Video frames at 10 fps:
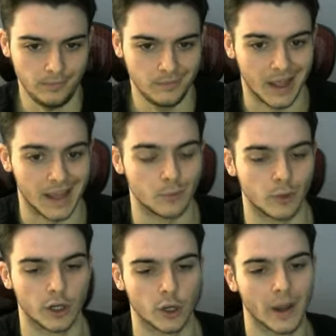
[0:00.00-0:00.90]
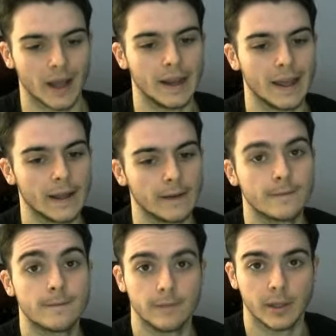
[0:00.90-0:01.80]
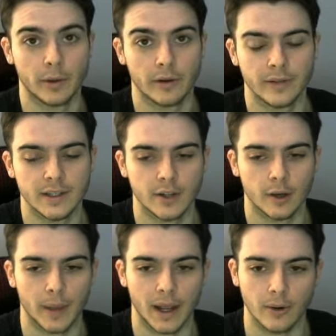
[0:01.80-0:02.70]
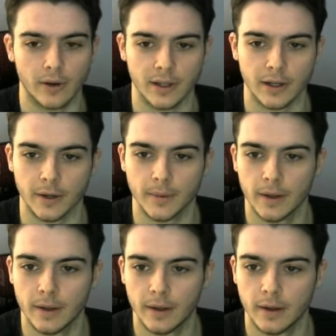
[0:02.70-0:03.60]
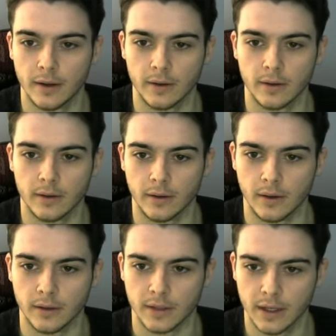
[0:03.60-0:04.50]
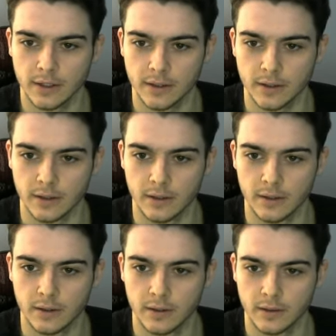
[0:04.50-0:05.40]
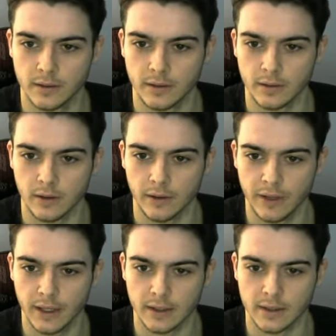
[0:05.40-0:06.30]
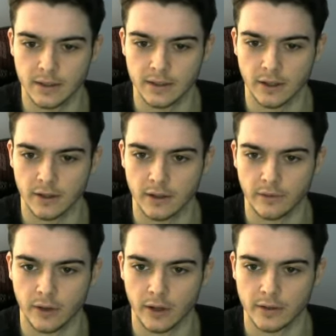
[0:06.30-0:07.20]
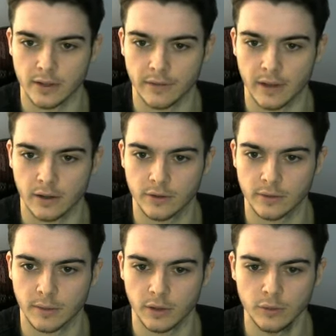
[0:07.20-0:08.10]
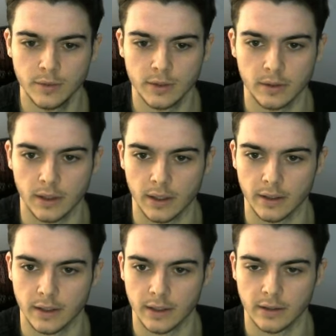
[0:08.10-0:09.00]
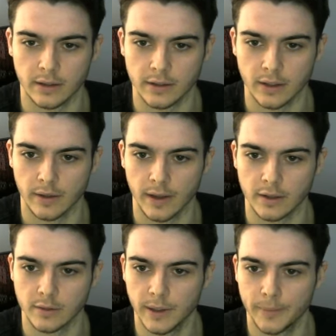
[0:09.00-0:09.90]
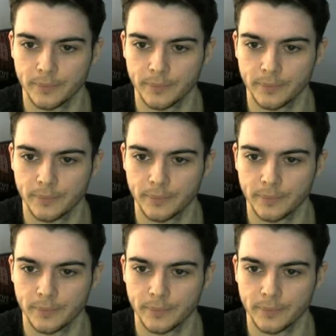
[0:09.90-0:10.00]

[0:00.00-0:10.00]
And we're going to go ahead and flip our V-Star power here. Did I actually... Oh, I feel like I didn't discard enough cards off that Ultra Ball. Oops. I think I needed to discard that as well.